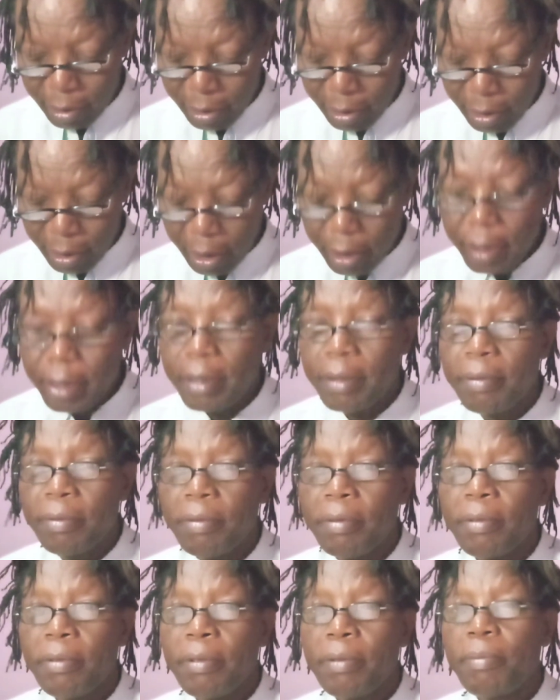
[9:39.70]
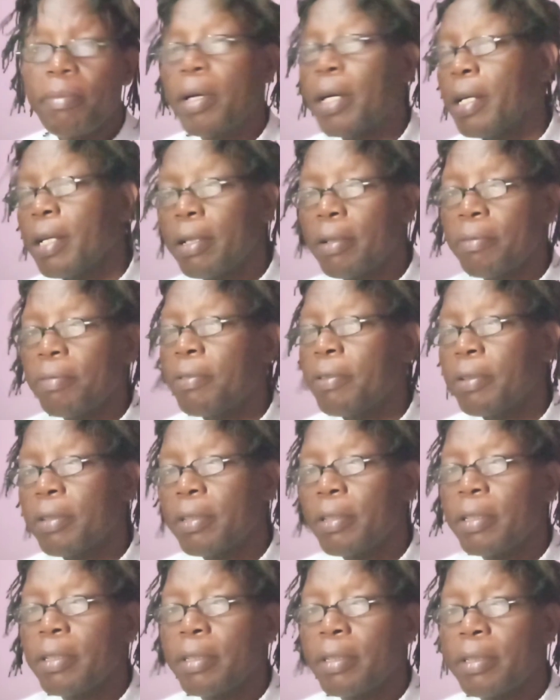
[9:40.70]
right? Back and
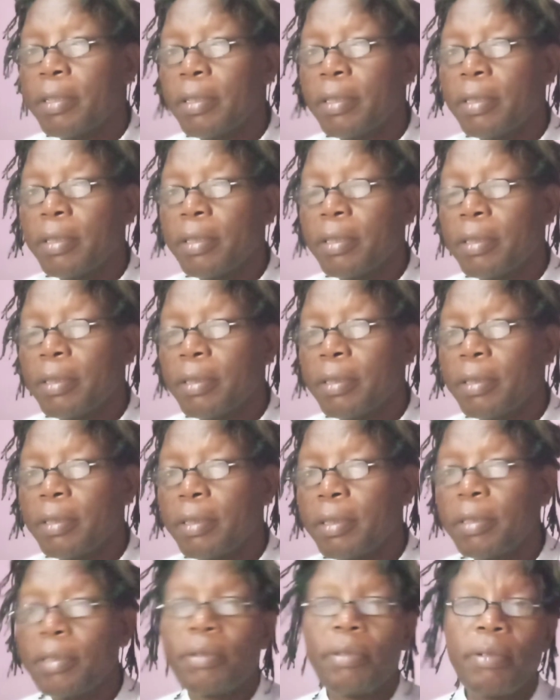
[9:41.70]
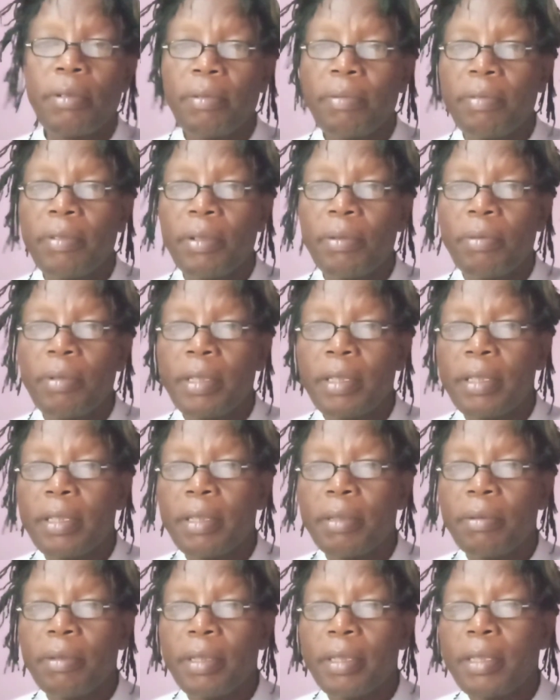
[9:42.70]
forth. It's called
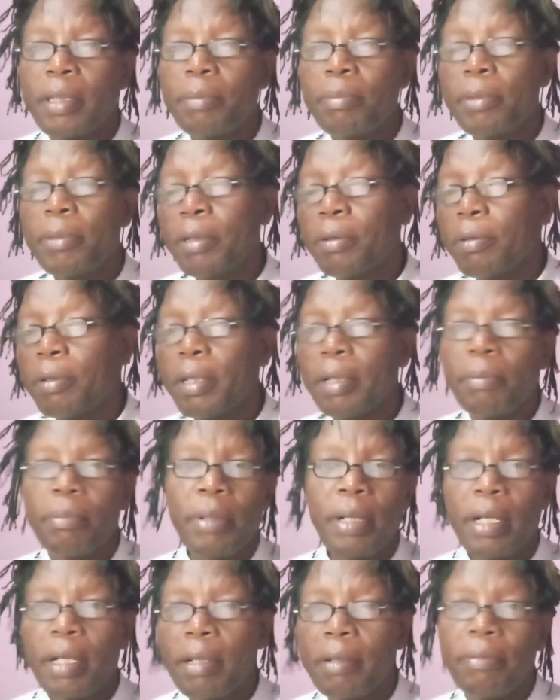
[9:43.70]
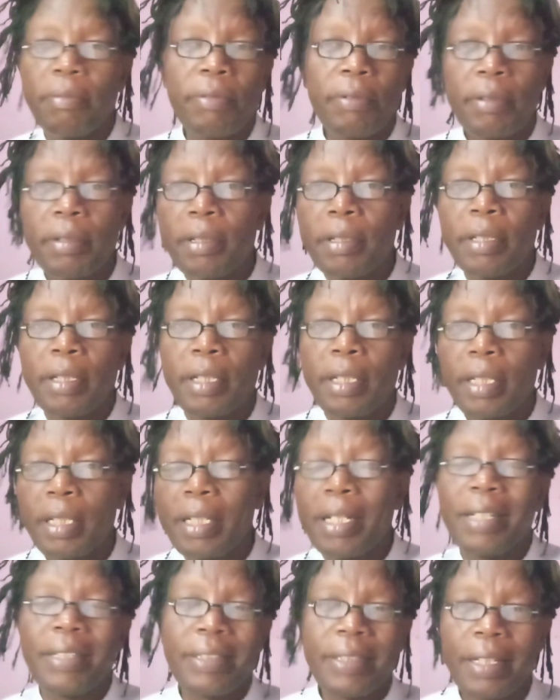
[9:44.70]
frequency when something going back and forth
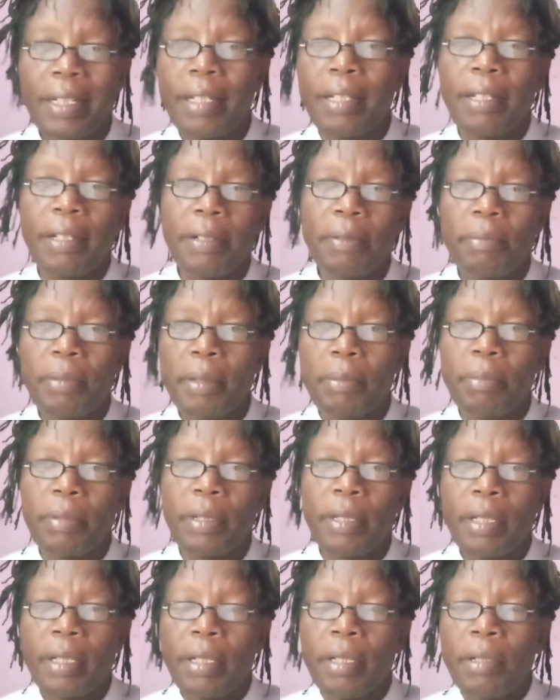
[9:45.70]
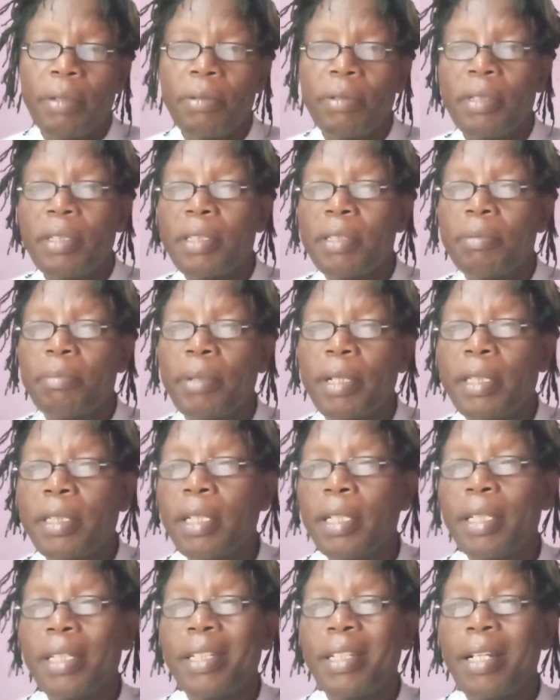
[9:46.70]
in a second maybe, which is
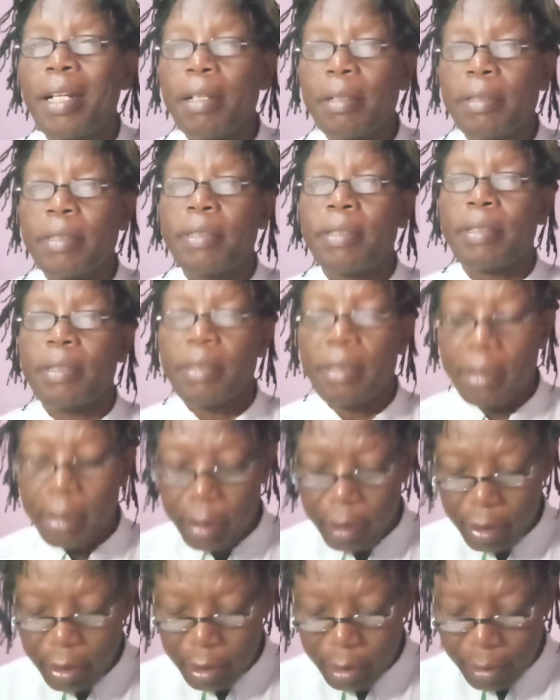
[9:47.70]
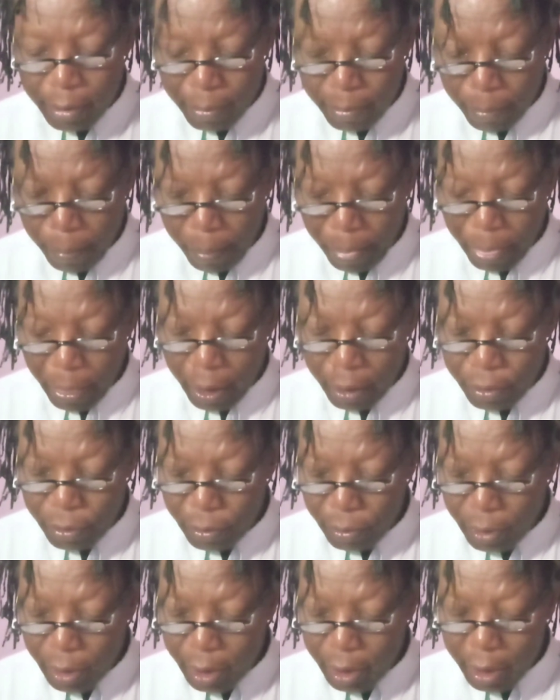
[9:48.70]
measured in hertz.
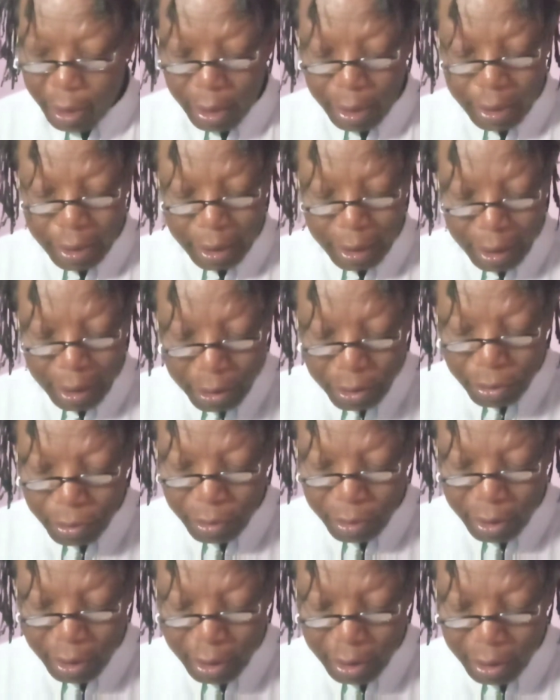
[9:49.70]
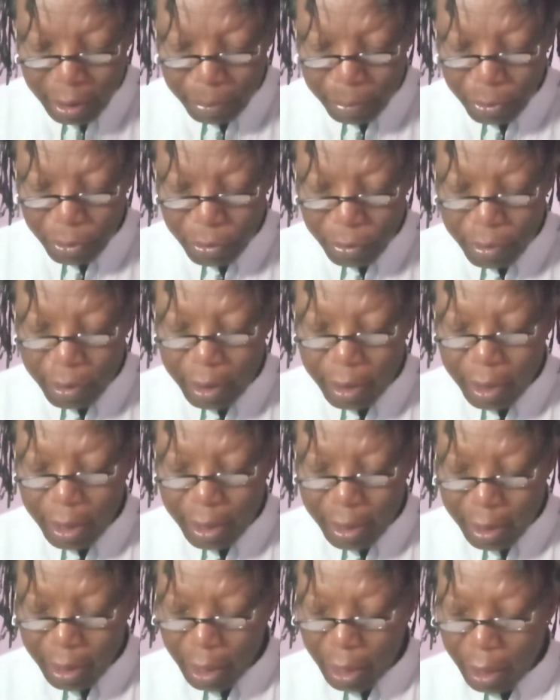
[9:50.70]
So in the international system unit
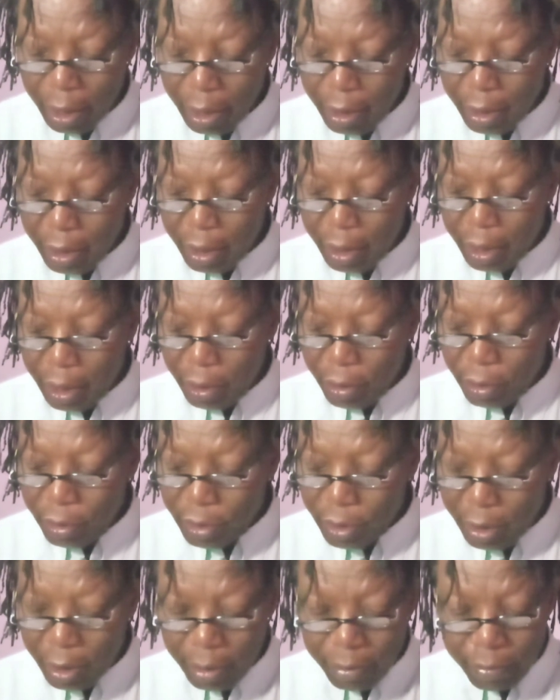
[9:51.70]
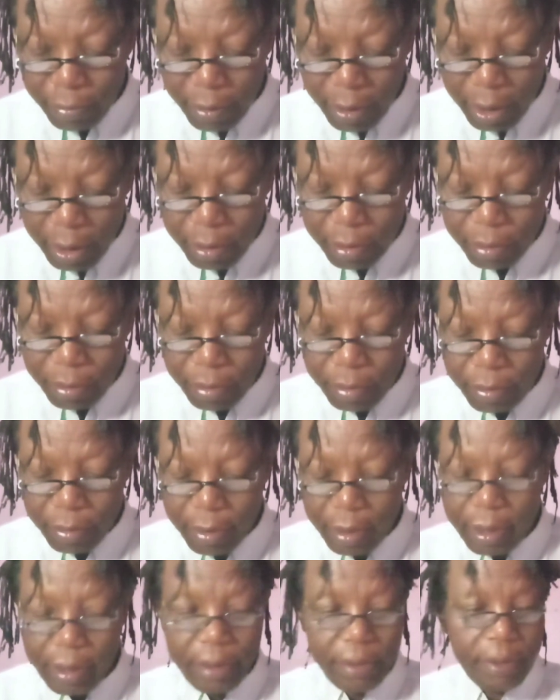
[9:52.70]
SI, the constant value
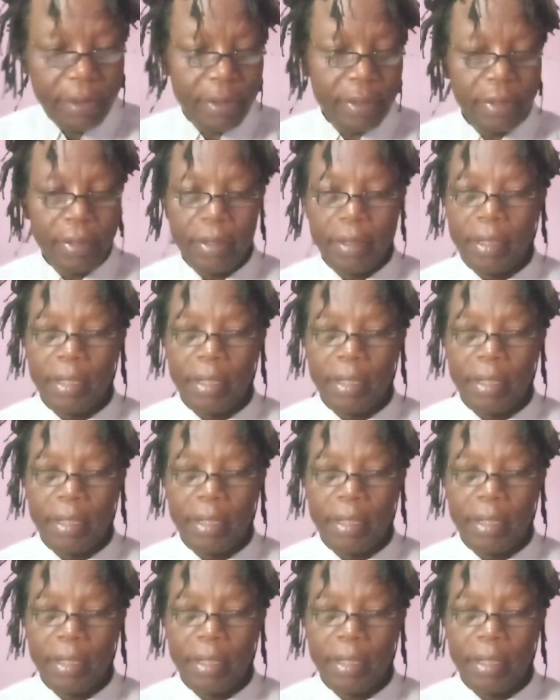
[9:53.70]
is,